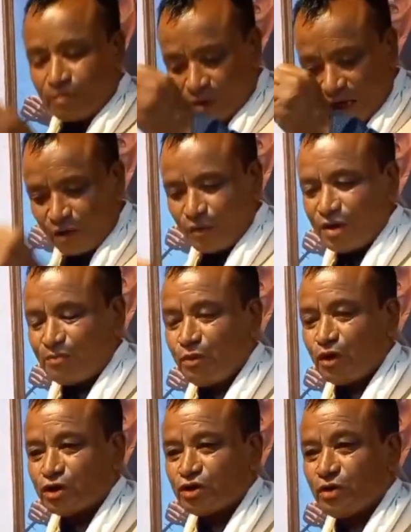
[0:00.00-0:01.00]
nahui
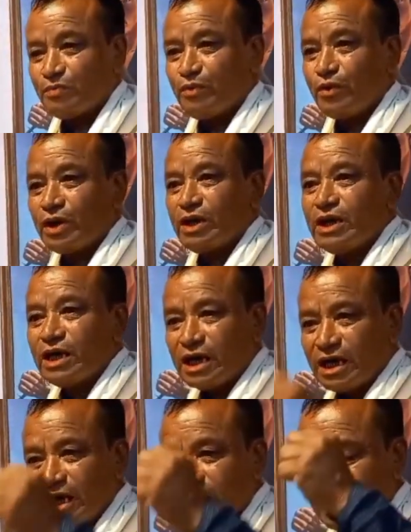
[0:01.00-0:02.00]
por suipor.
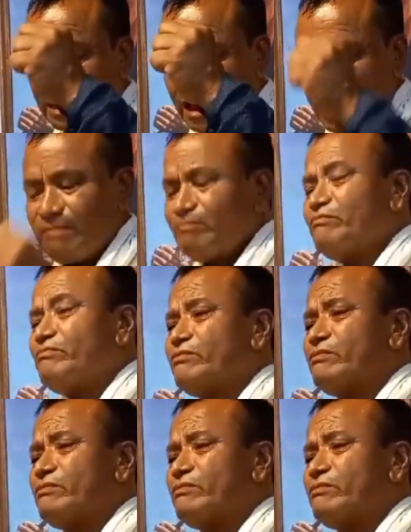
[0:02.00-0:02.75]
Henry klaim